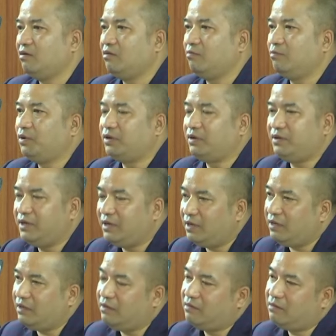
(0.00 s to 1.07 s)
But here
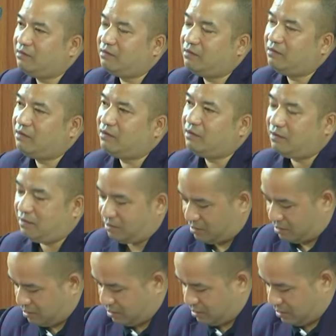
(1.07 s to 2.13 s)
in
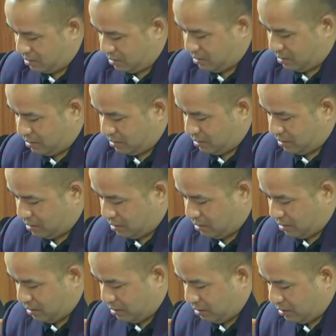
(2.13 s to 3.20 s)

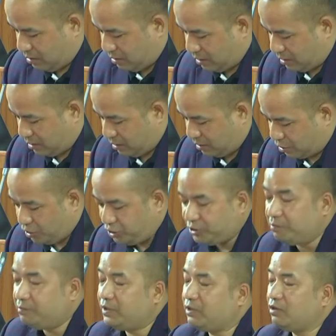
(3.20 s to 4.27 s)
the
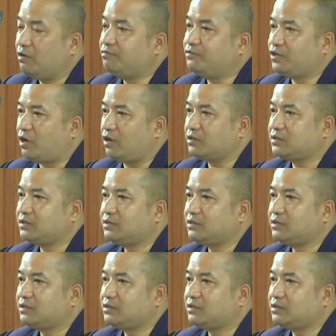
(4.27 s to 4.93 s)
consuming of drugs